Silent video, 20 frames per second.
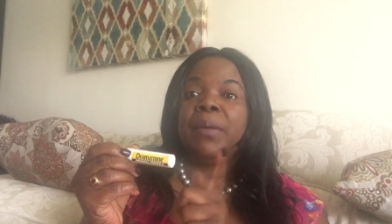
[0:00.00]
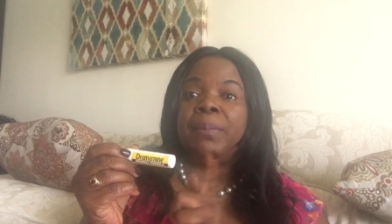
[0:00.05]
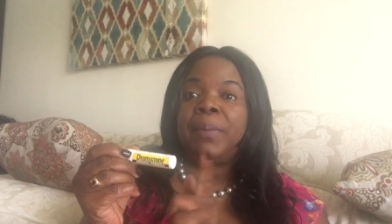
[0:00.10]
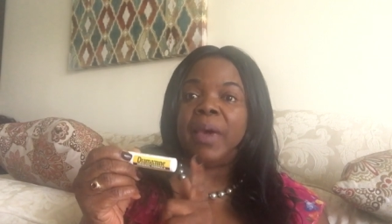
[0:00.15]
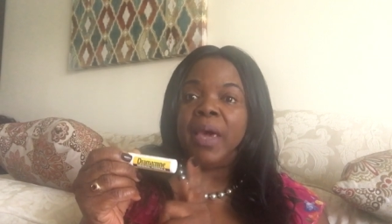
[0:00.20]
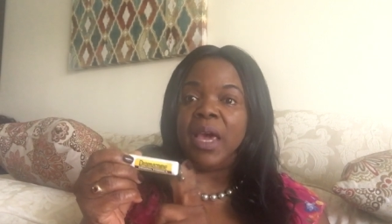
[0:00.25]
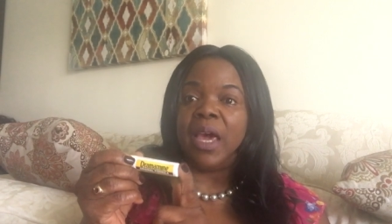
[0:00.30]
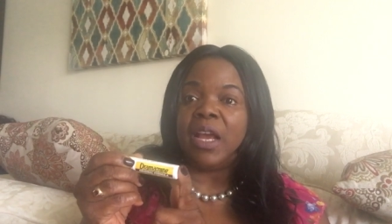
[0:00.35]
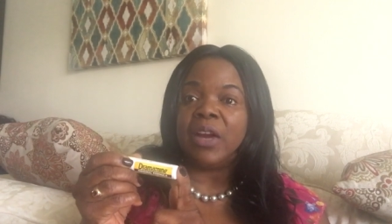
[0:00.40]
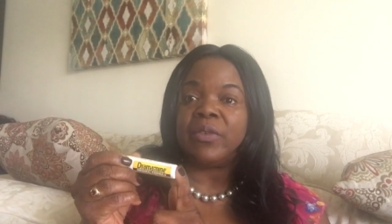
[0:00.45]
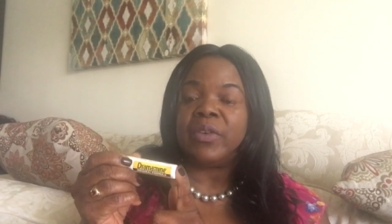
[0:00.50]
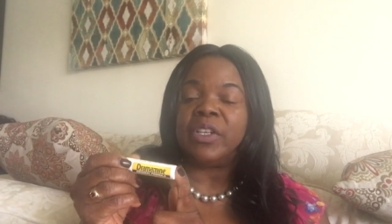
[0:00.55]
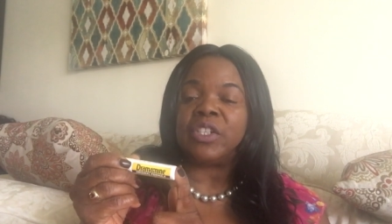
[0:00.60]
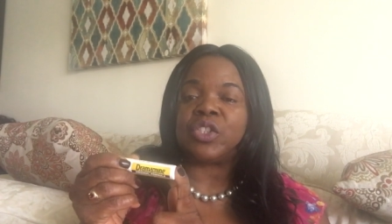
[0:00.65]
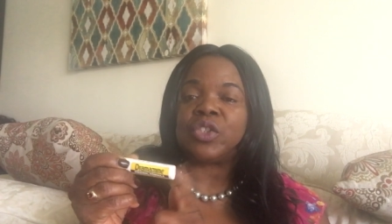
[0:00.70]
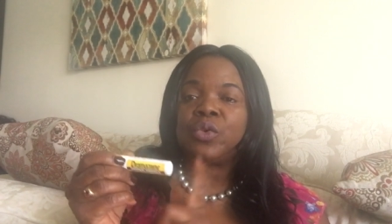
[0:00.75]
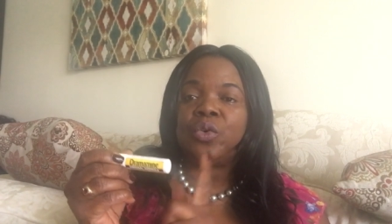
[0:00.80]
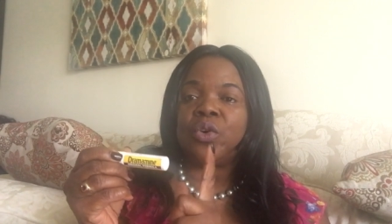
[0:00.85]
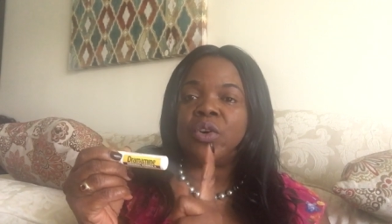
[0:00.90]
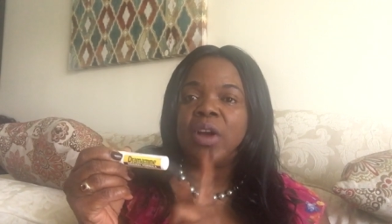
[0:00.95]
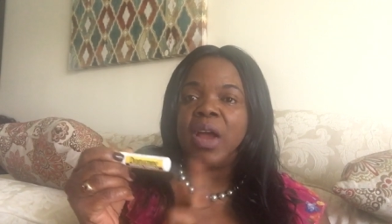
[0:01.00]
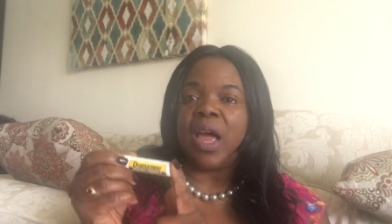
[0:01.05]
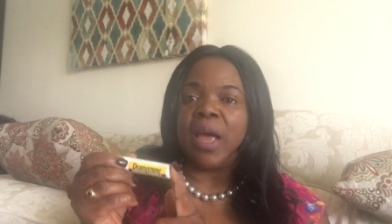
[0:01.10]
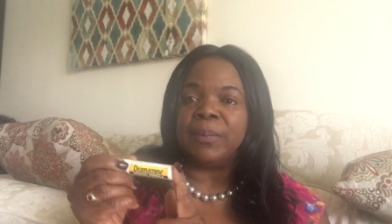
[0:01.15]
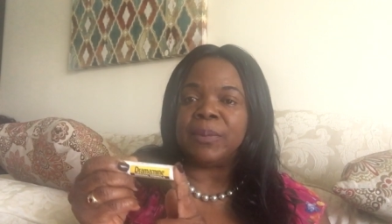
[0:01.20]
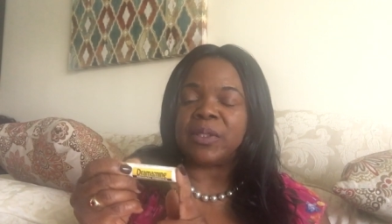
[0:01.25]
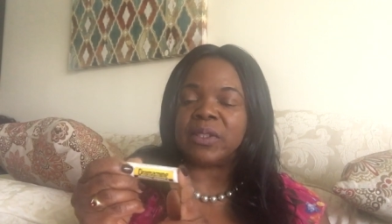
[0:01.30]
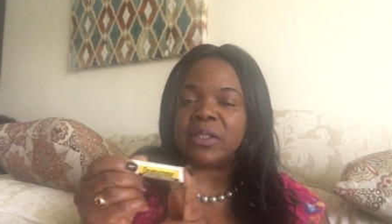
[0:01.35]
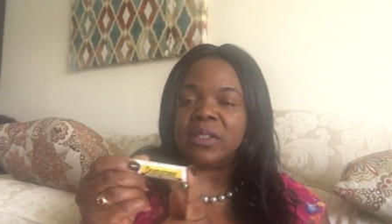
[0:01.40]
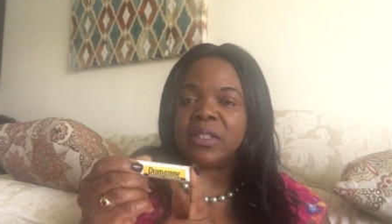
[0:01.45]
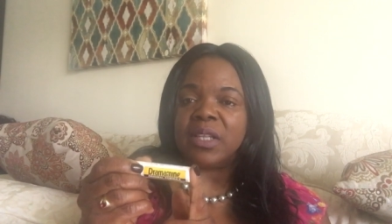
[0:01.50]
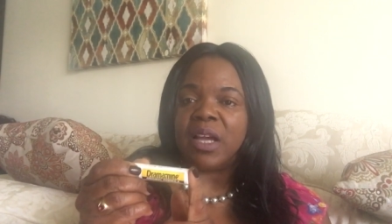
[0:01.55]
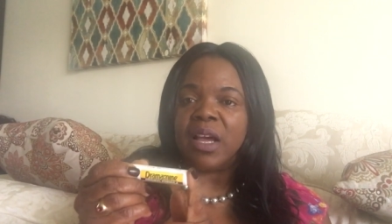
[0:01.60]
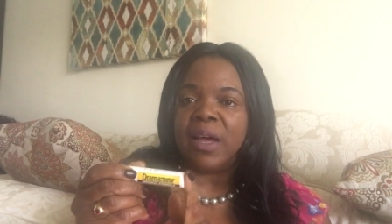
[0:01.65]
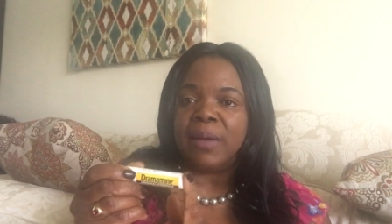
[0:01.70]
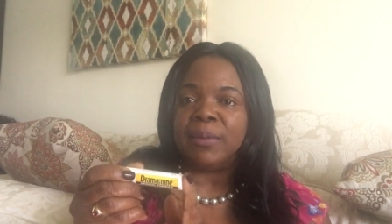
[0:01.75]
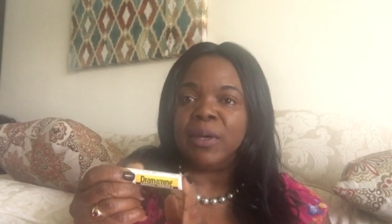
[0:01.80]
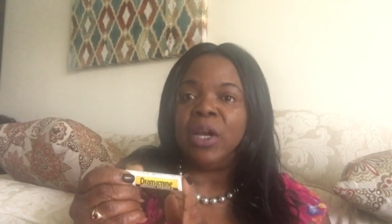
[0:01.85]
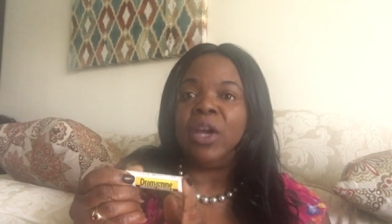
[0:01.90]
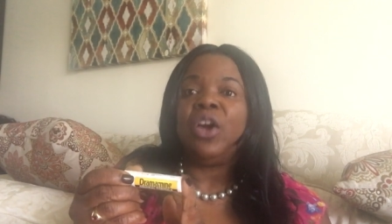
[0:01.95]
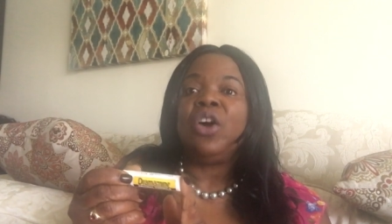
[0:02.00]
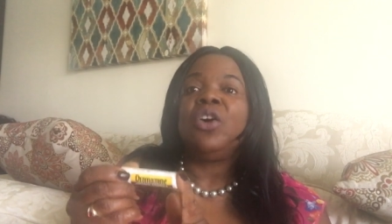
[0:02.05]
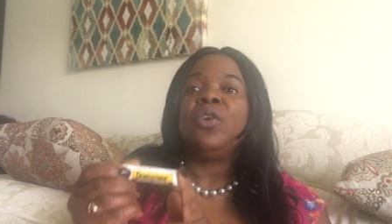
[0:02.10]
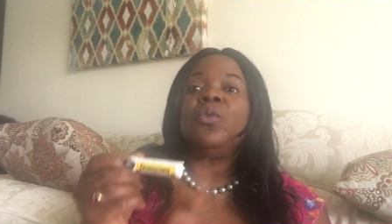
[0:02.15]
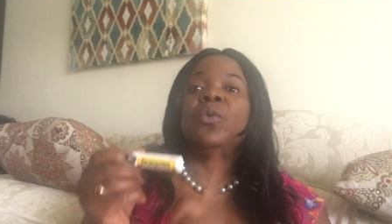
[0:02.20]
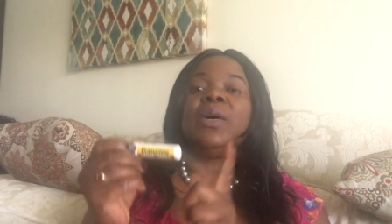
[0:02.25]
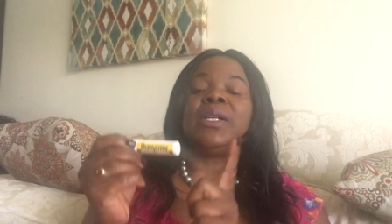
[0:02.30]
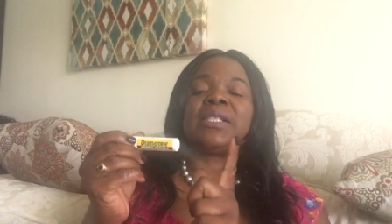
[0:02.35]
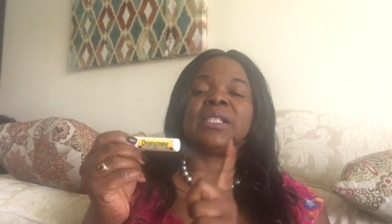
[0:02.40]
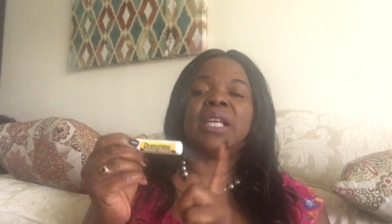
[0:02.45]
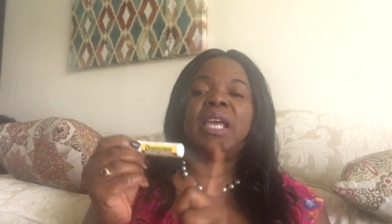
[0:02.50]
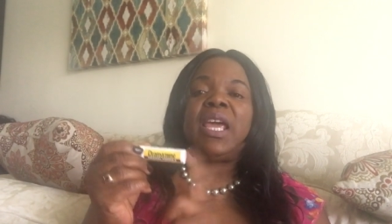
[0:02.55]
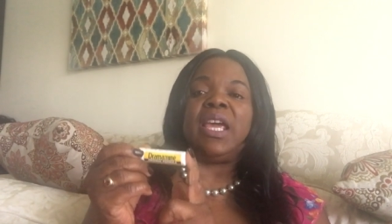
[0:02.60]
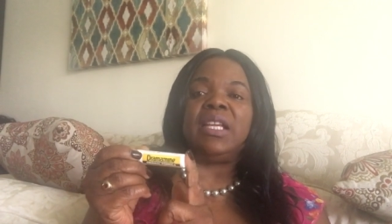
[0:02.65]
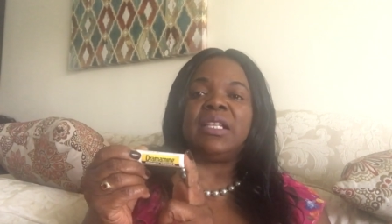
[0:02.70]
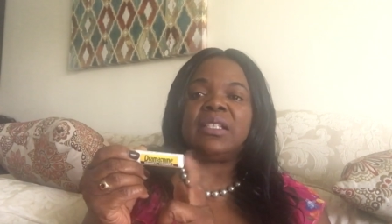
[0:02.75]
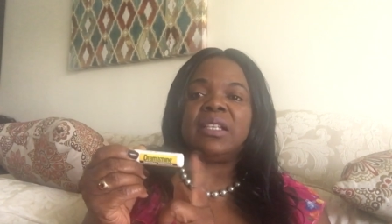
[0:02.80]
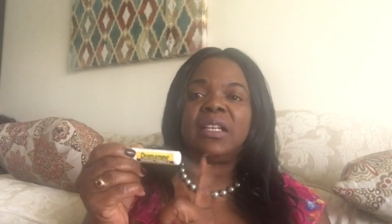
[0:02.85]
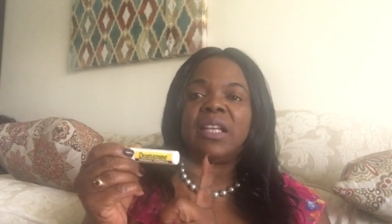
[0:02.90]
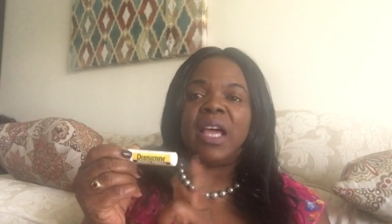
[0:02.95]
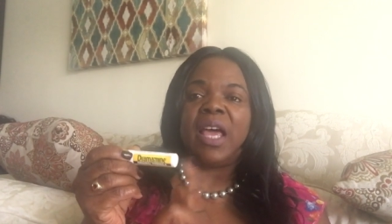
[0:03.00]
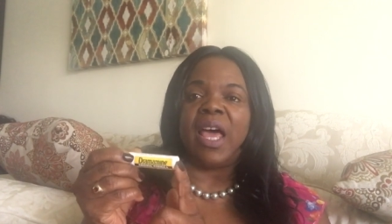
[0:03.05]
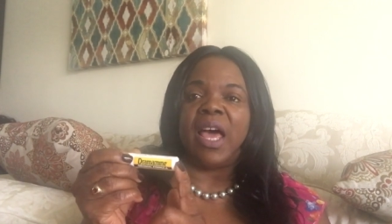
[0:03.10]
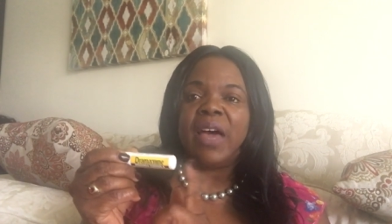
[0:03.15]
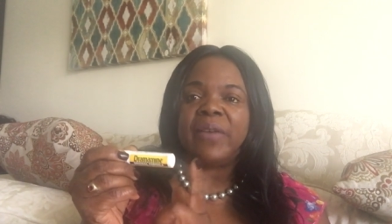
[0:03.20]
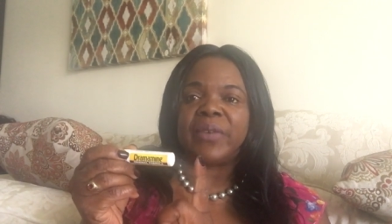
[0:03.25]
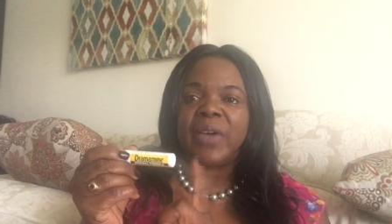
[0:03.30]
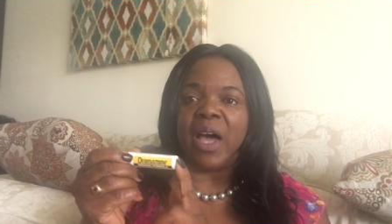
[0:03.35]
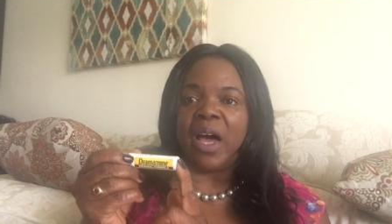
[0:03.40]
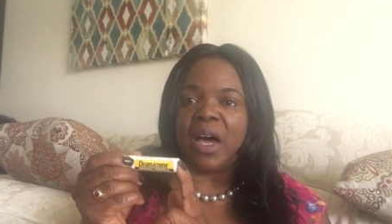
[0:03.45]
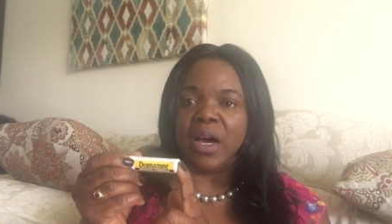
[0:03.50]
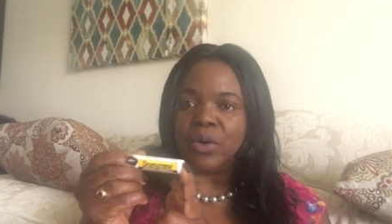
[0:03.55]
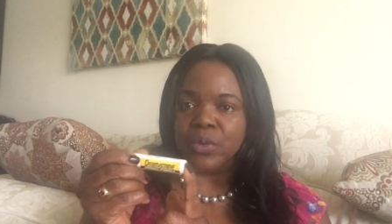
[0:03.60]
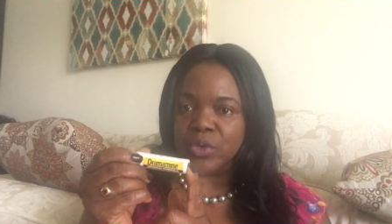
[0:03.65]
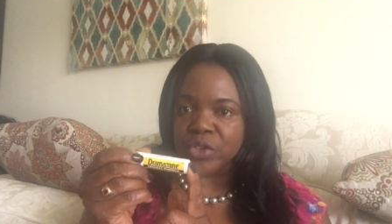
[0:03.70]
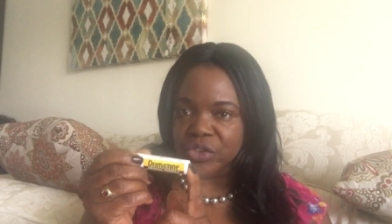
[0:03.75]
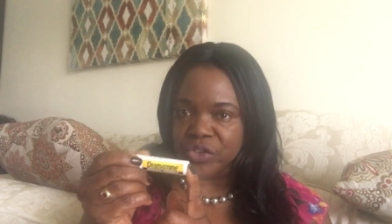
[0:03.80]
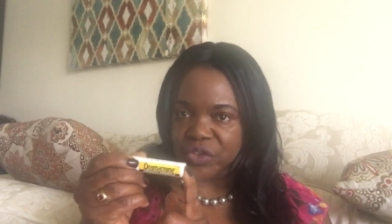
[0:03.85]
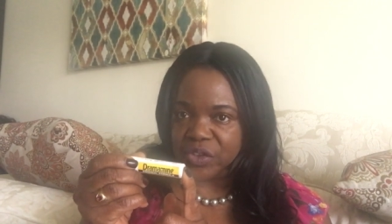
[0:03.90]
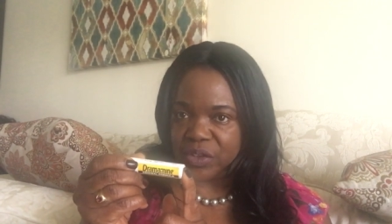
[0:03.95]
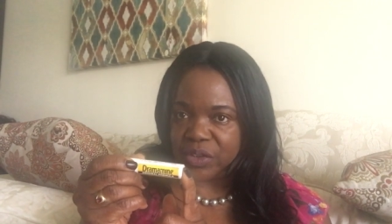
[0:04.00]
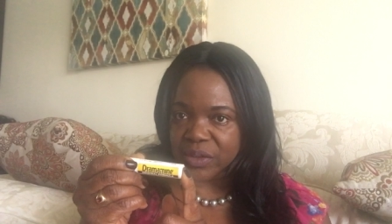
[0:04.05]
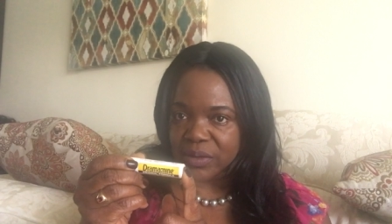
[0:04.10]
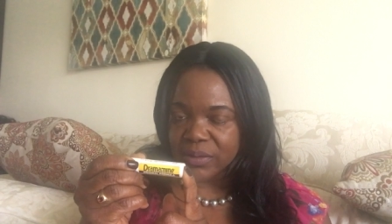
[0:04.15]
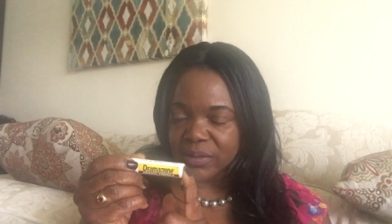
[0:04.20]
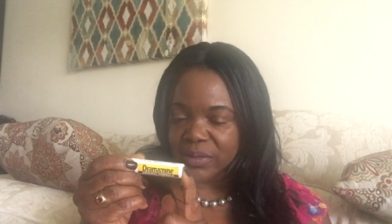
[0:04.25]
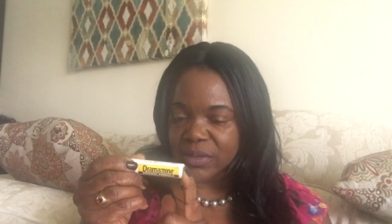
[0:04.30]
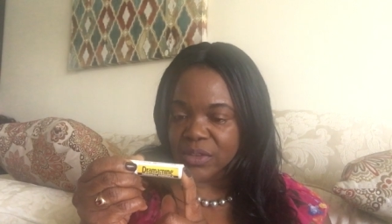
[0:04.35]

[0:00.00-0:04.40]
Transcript: Paris or Amsterdam was eight and a half hours,